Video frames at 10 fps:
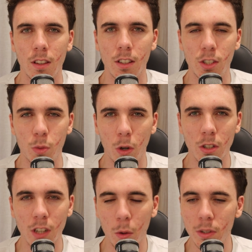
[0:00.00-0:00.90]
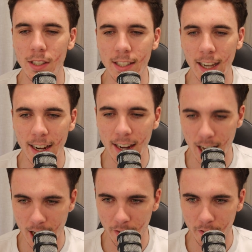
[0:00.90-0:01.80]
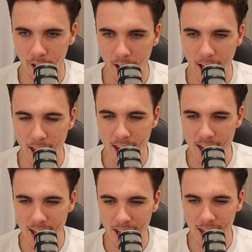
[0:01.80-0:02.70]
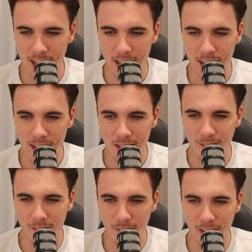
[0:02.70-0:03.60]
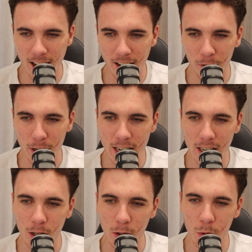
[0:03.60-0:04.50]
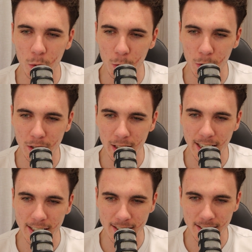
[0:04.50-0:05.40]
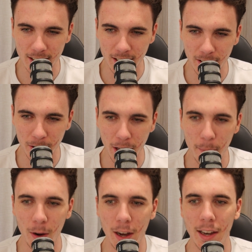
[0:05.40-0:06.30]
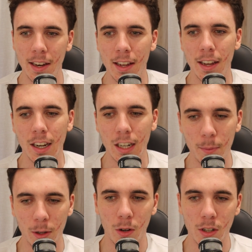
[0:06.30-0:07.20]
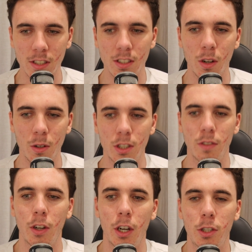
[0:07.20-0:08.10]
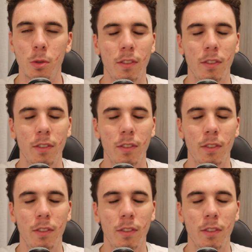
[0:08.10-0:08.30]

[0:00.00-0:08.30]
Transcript: The Swans, I would say, have a very good list. I know that might come across as controversial.